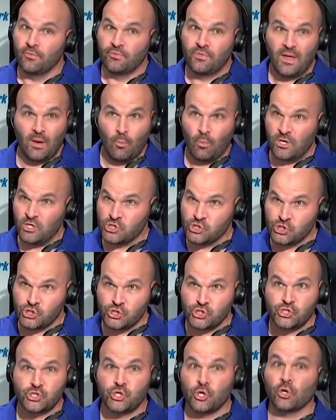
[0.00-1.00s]
That we
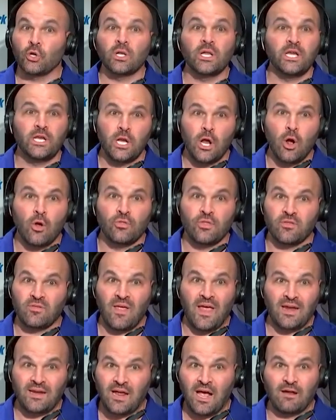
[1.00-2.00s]
surely know that
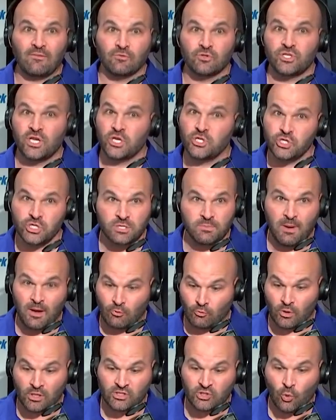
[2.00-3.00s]
they had conversations
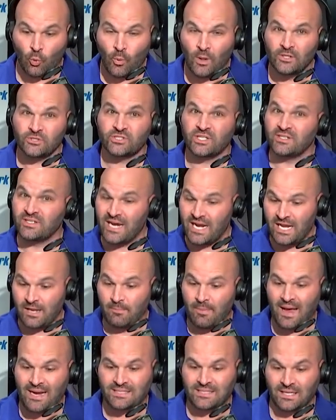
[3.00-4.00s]
about Russell Wilson
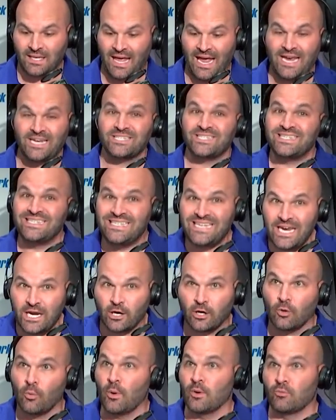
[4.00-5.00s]
dating back to last
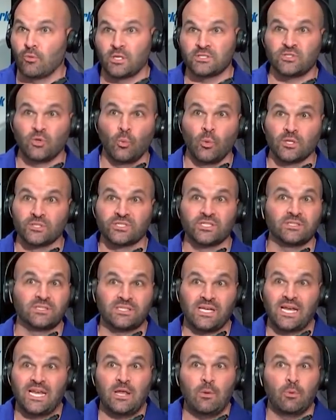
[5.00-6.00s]
year, when Russell Wilson
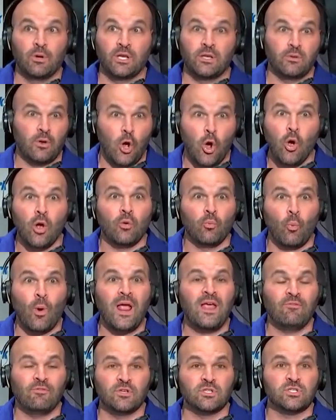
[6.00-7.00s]
said he would
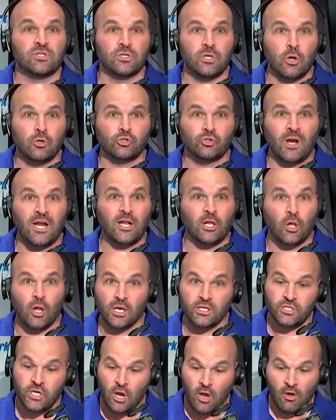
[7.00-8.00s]
waive his no-trade
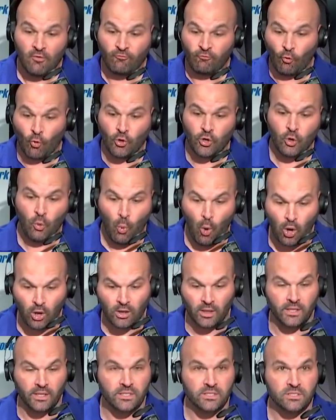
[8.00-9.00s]
clause for New
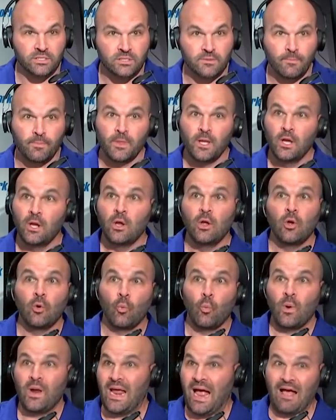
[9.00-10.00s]
Orleans.
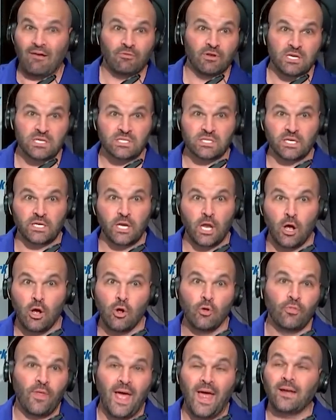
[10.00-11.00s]
We obviously
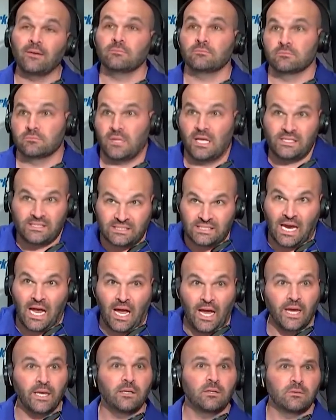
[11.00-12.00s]
know that they
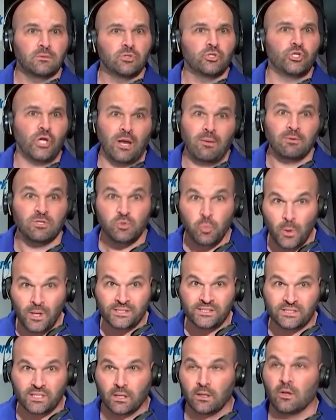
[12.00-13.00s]
signed Jameis
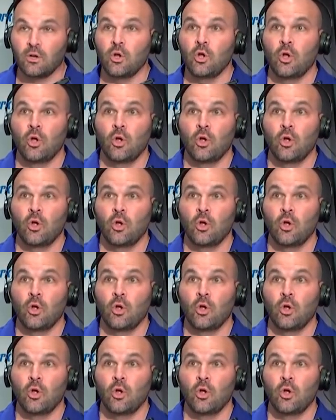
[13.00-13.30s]
Winston.